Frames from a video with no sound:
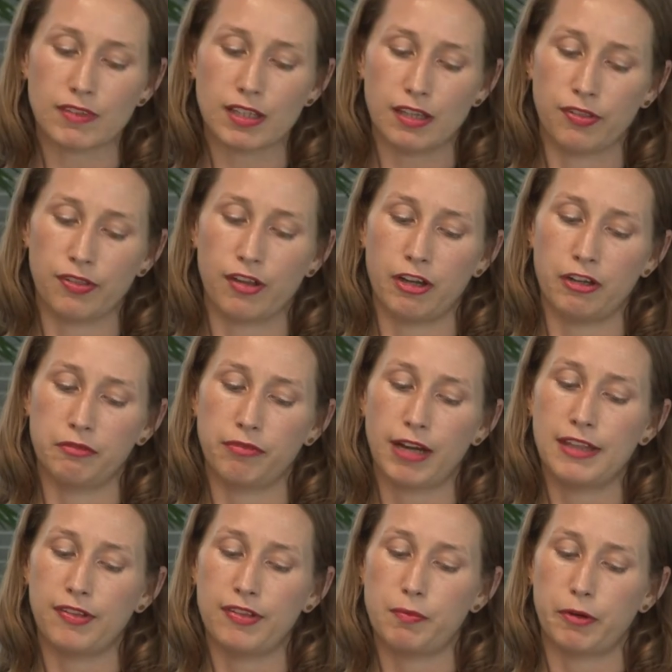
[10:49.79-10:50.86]
So
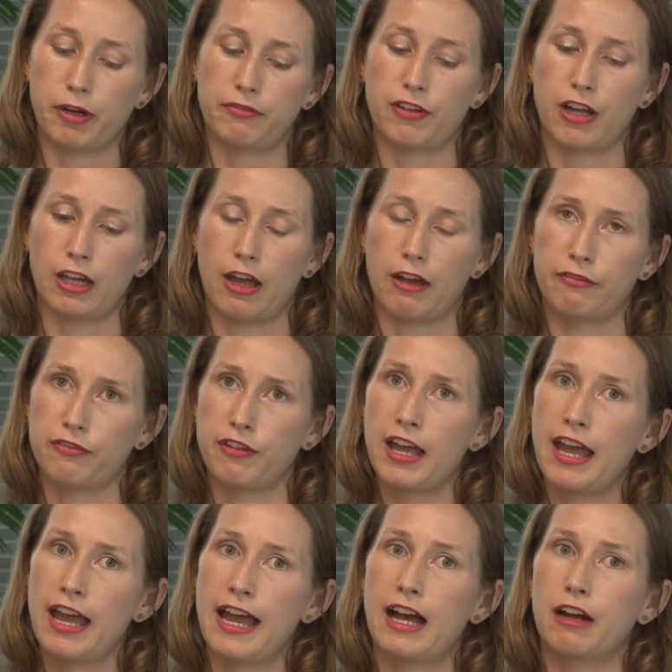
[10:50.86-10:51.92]
raising the profile of
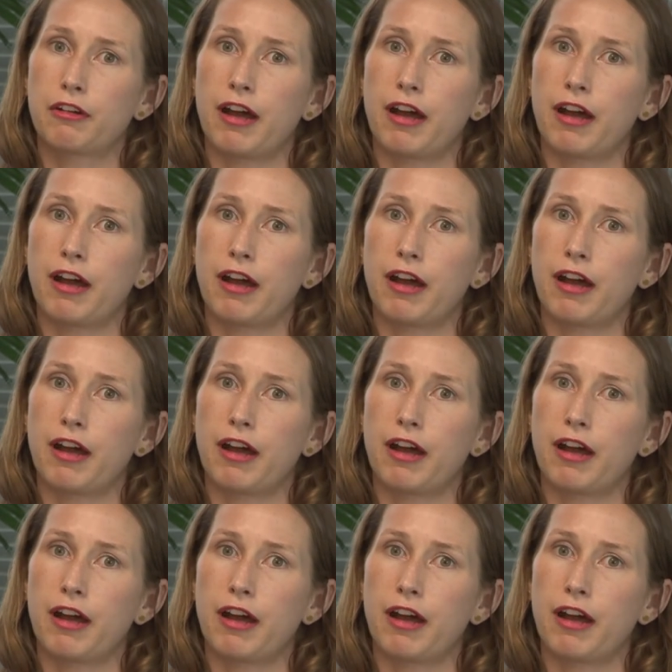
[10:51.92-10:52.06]
our